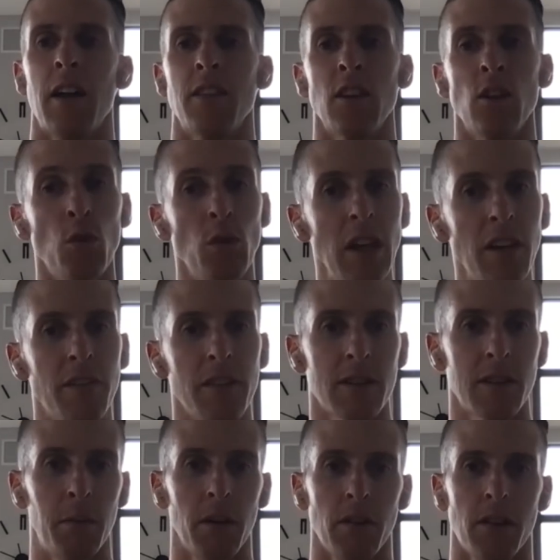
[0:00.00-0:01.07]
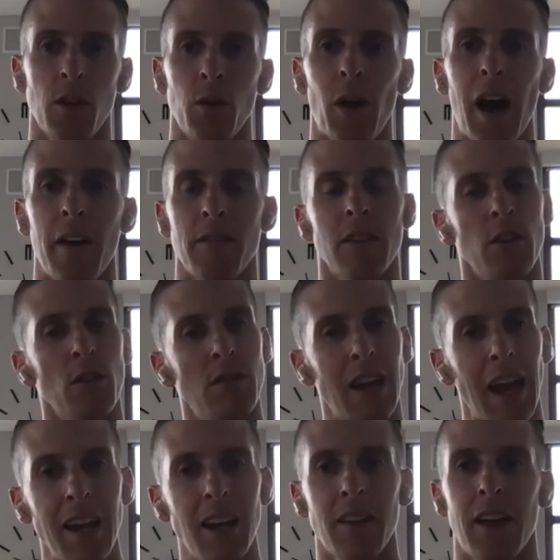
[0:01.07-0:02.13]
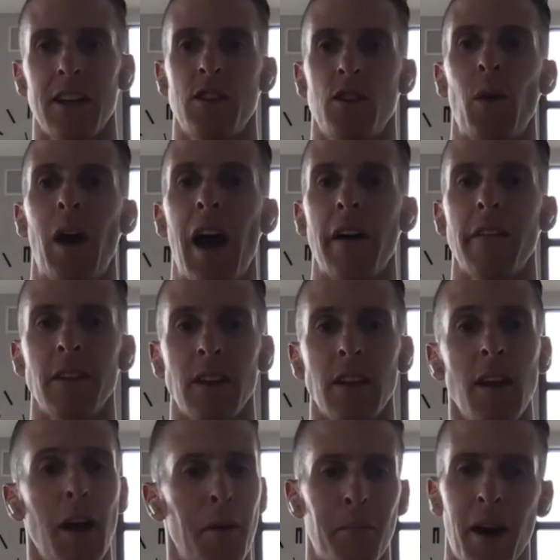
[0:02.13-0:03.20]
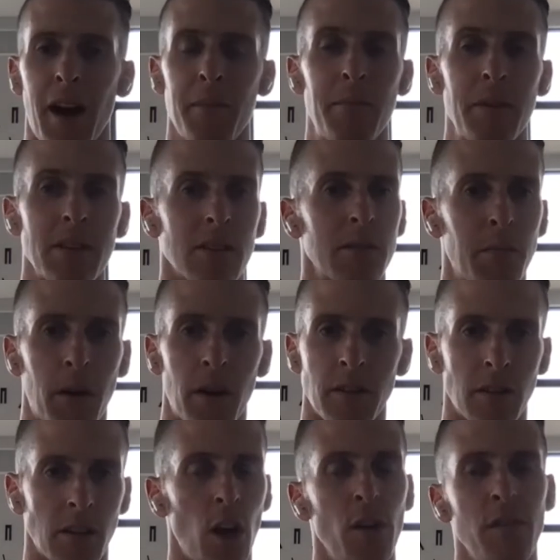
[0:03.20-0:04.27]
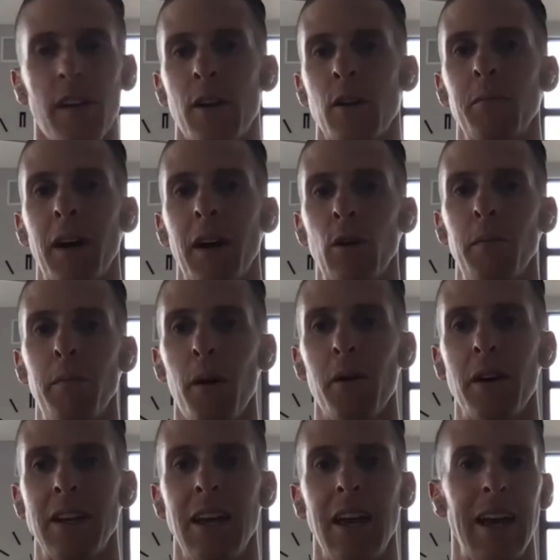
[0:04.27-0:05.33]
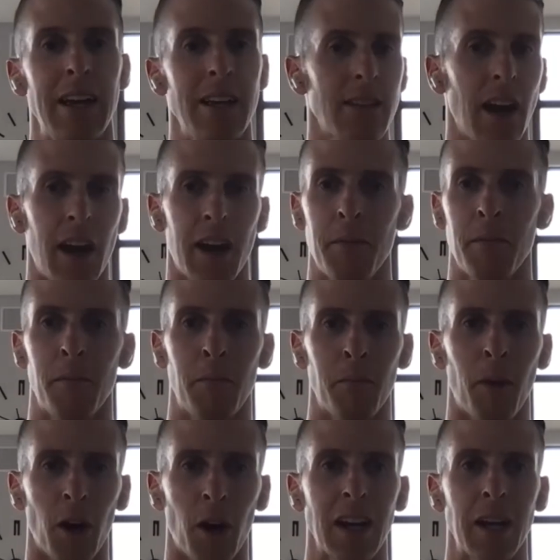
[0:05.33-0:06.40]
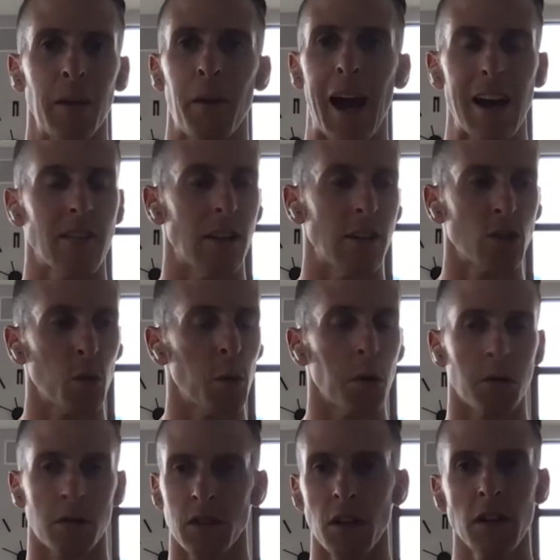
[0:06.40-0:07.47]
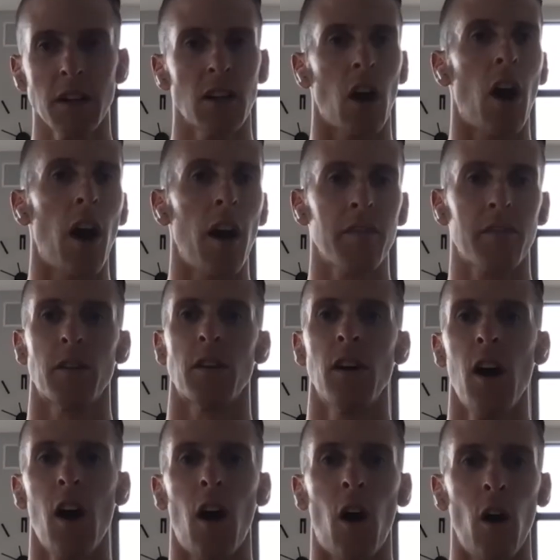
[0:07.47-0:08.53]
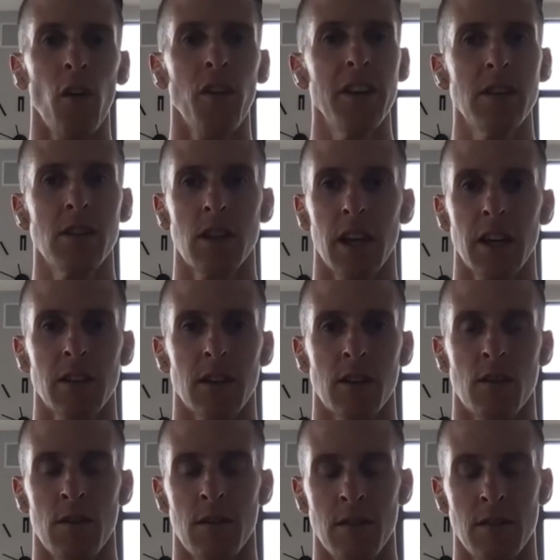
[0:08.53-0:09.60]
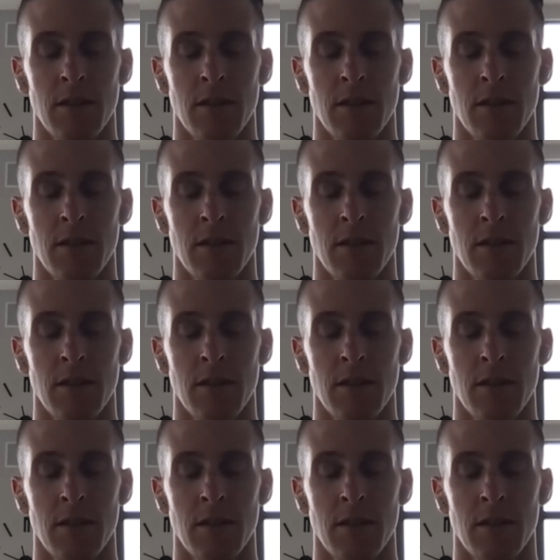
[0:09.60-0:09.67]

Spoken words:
the unique visibility you have and the data that you have. And my business partner, co-founder, Michael Bowen, he's got a marketing background. So we were starting to offer all these tips and